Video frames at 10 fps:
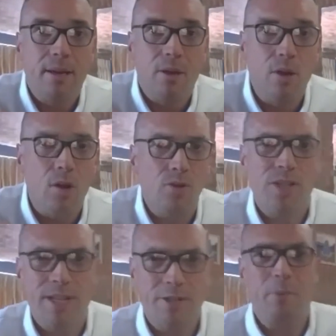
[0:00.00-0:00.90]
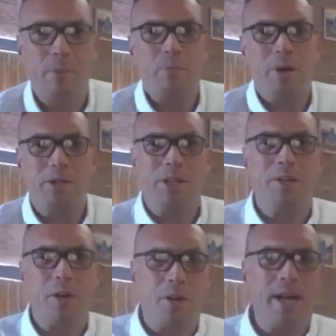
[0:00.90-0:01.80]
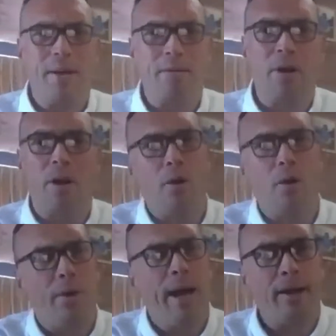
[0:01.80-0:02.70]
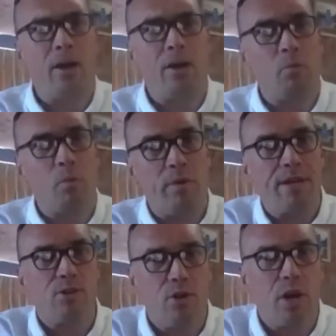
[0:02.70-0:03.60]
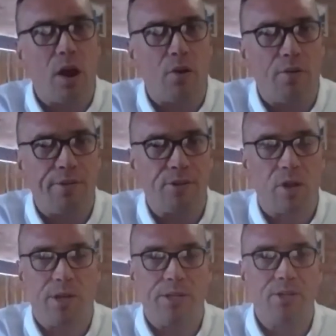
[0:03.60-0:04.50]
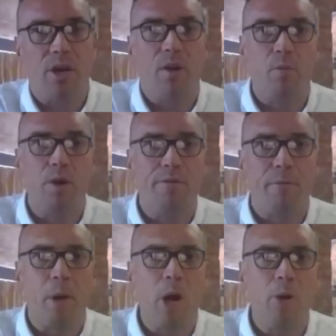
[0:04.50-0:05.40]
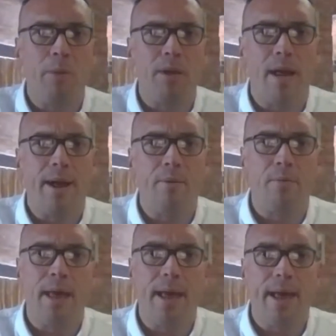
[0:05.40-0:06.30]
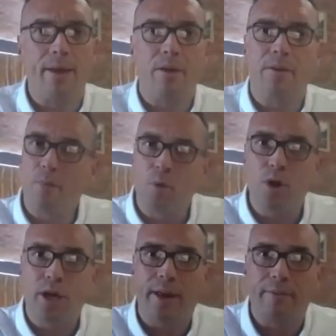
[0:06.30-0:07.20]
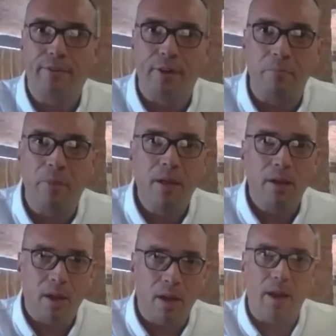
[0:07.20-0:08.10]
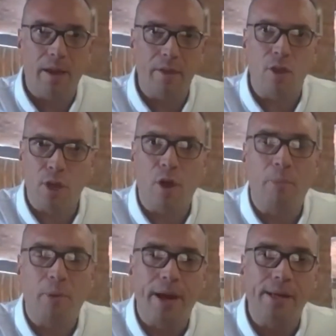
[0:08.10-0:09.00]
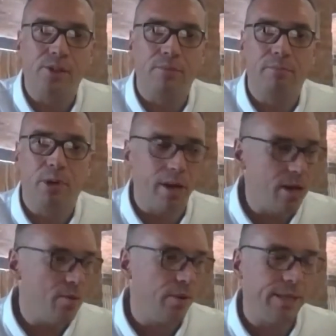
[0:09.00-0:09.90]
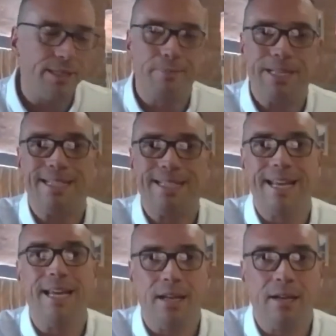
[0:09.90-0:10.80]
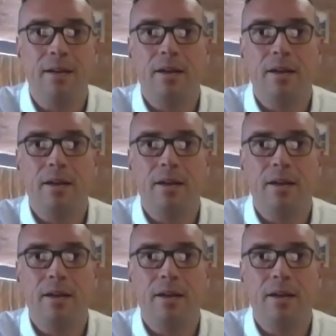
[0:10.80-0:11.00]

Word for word: not seem to be breaching lockdown and oh hang on we've asked all our office colleagues to go and work from home and now they're going and working from uh, the, the, operation but equally to be seen